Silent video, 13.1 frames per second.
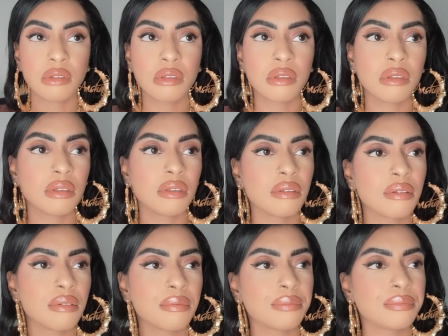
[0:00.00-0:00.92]

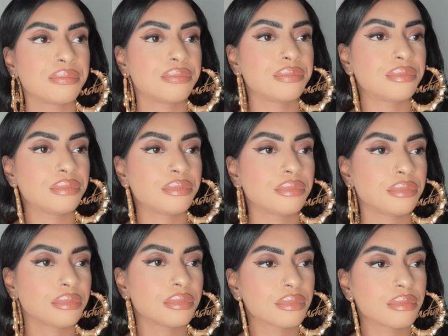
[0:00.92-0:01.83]

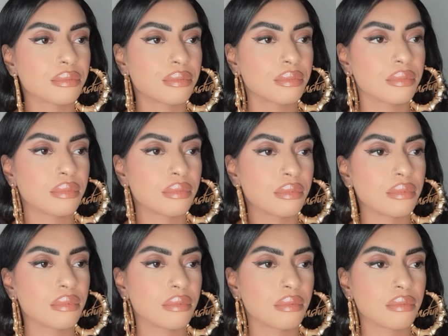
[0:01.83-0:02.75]

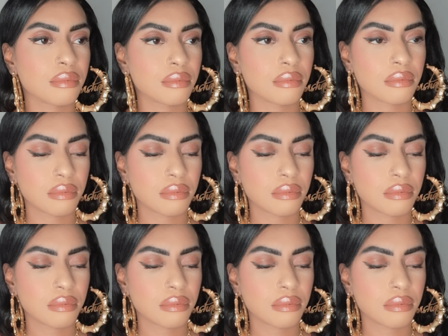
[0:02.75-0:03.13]
(silence)